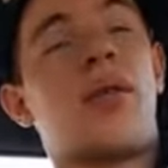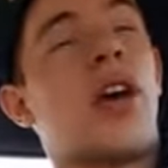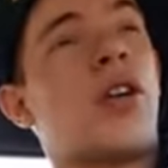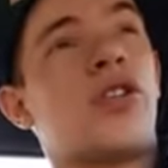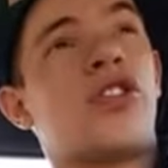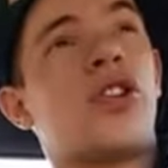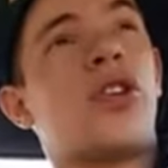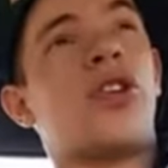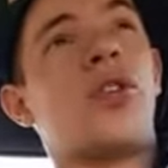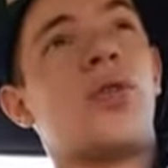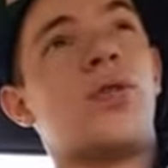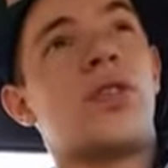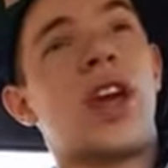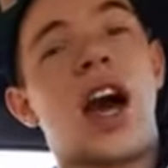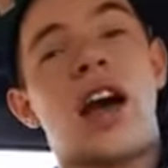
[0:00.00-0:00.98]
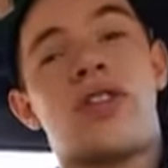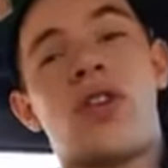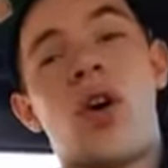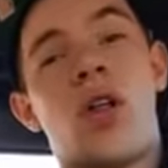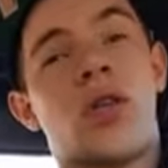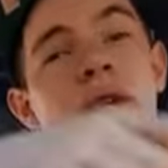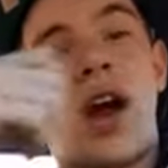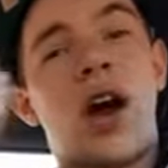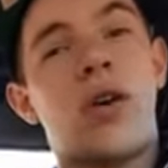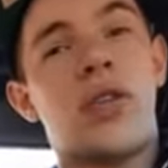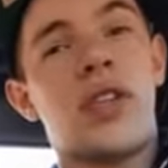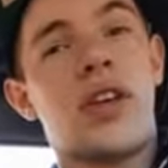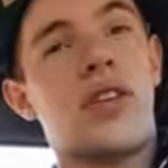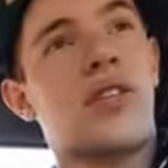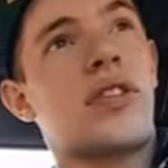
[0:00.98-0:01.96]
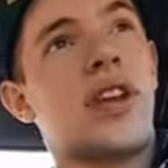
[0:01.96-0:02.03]
I'll show you guys all around
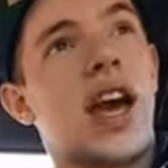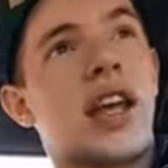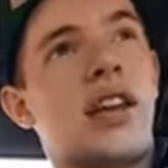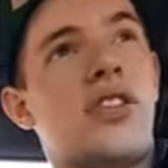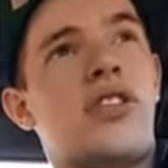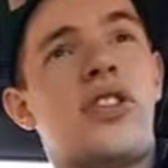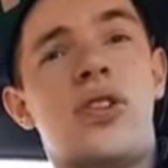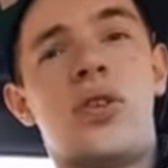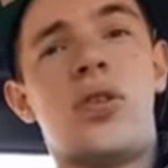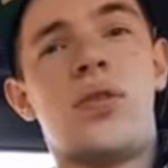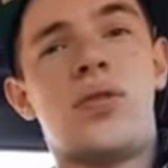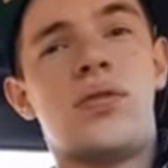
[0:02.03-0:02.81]
this 92